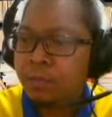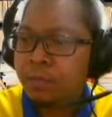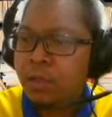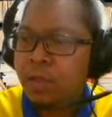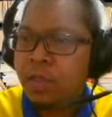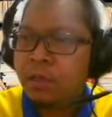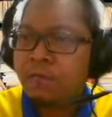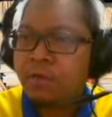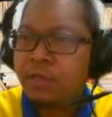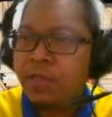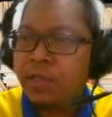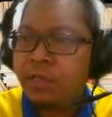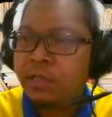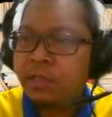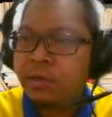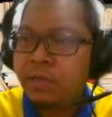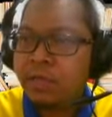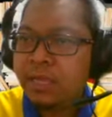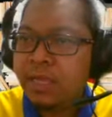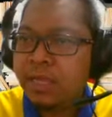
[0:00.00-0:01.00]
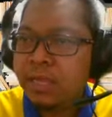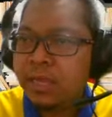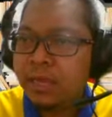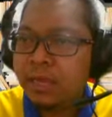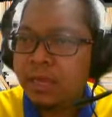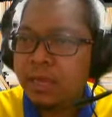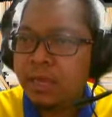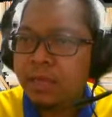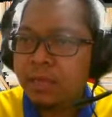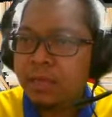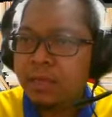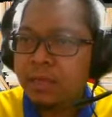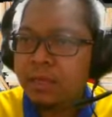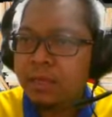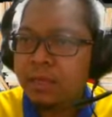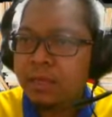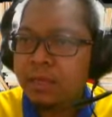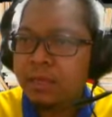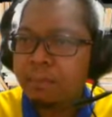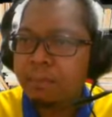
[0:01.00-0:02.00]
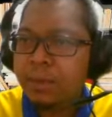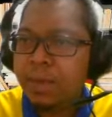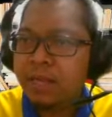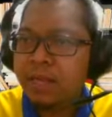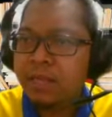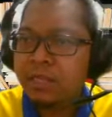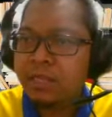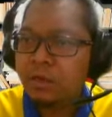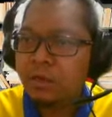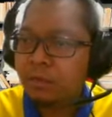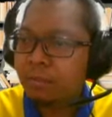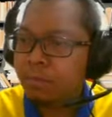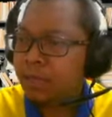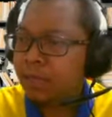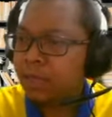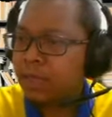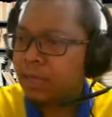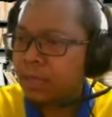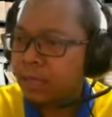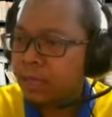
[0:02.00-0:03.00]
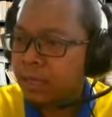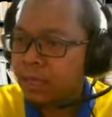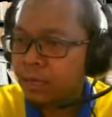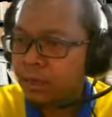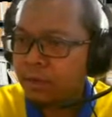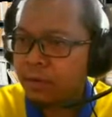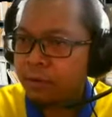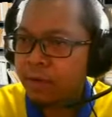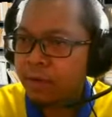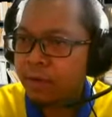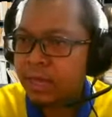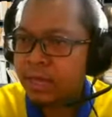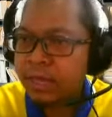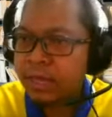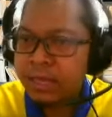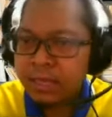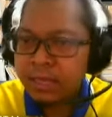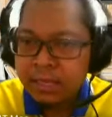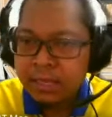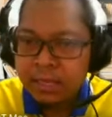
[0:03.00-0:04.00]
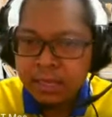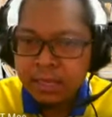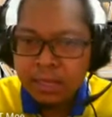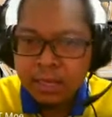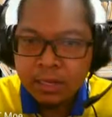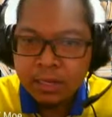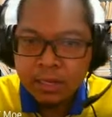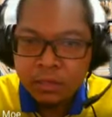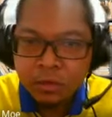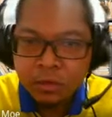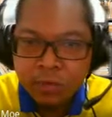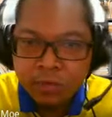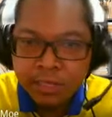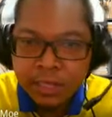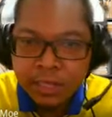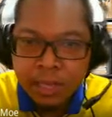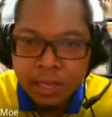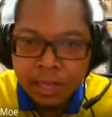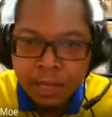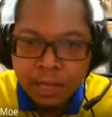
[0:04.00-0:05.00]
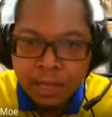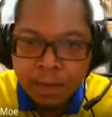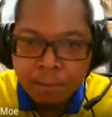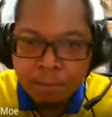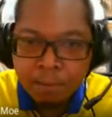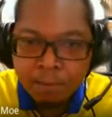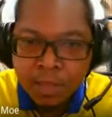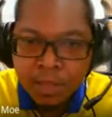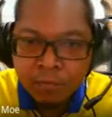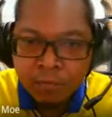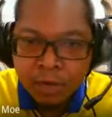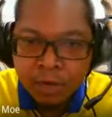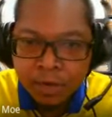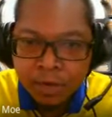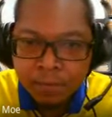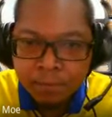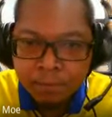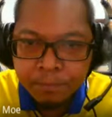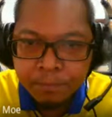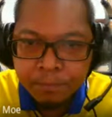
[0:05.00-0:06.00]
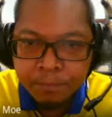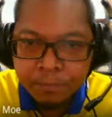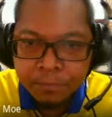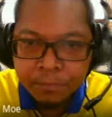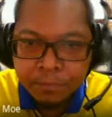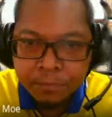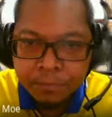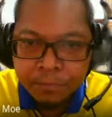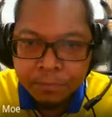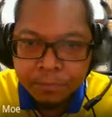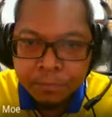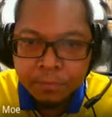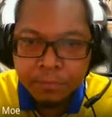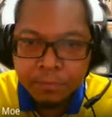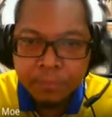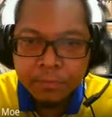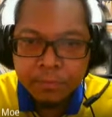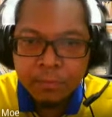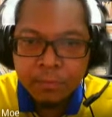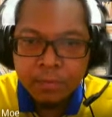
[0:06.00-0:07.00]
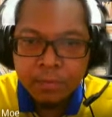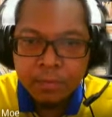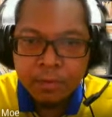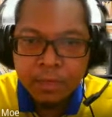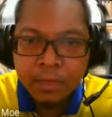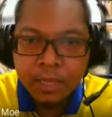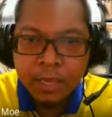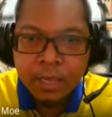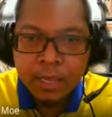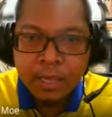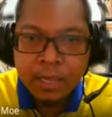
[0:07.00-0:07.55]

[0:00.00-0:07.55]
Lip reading: If you can see here, the periscope here, all right, it use a mirror. Okay.